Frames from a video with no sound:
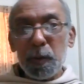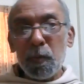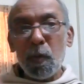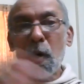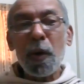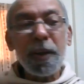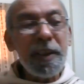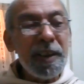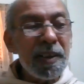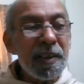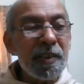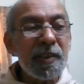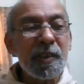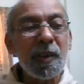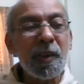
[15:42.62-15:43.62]

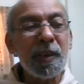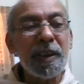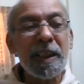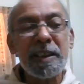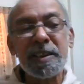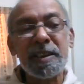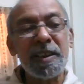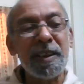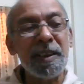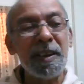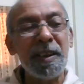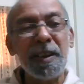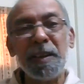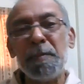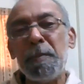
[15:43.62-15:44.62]
warriors on that
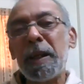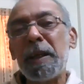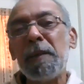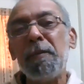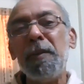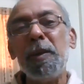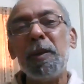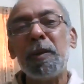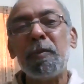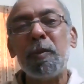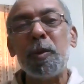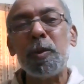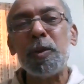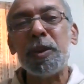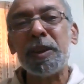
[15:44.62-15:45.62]
battlefield of
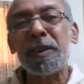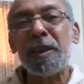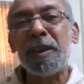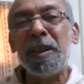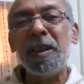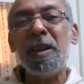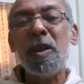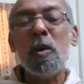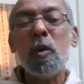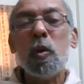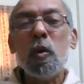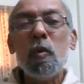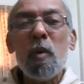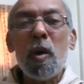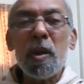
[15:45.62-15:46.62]
Kurukshetra
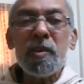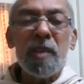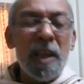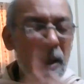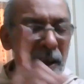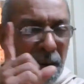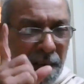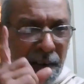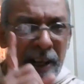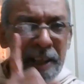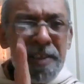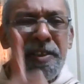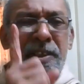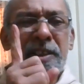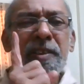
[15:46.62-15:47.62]
who was
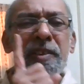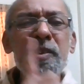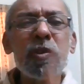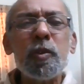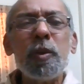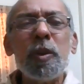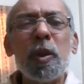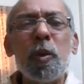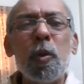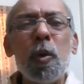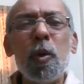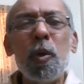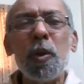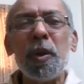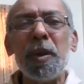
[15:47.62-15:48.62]
righteous to the
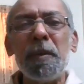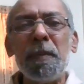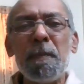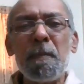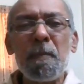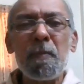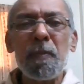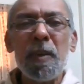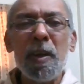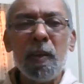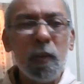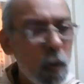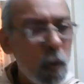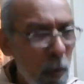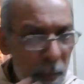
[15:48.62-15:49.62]
core.
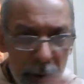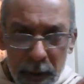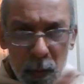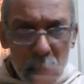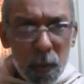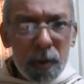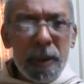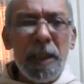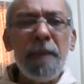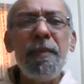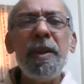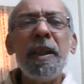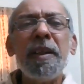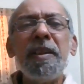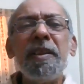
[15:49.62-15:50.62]
Nobody could
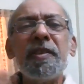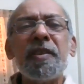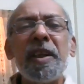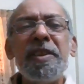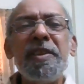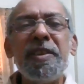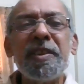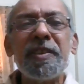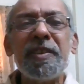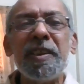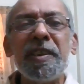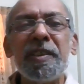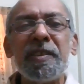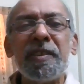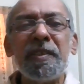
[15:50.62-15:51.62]
deviate his
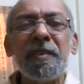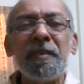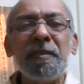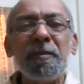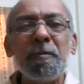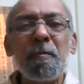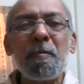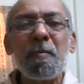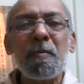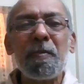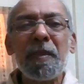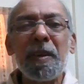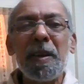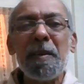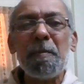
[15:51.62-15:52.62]
righteousness.
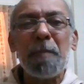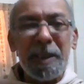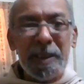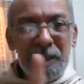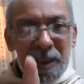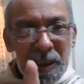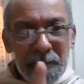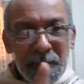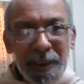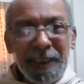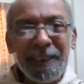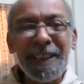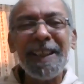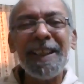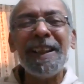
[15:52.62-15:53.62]
But
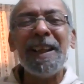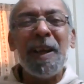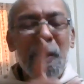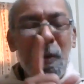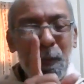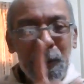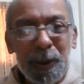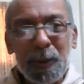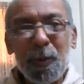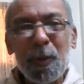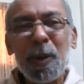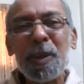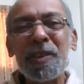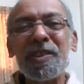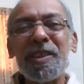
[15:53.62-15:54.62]
even then, when the
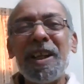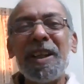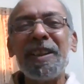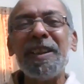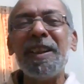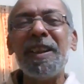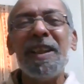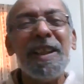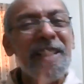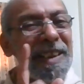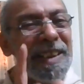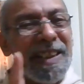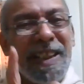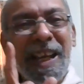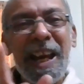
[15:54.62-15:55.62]
war started,
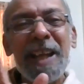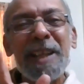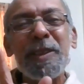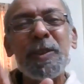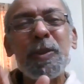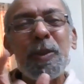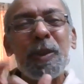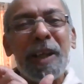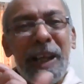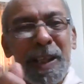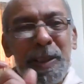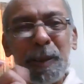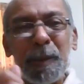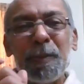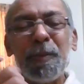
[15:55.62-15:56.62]
he had to
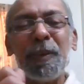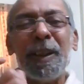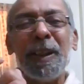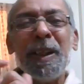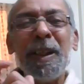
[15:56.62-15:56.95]
kind of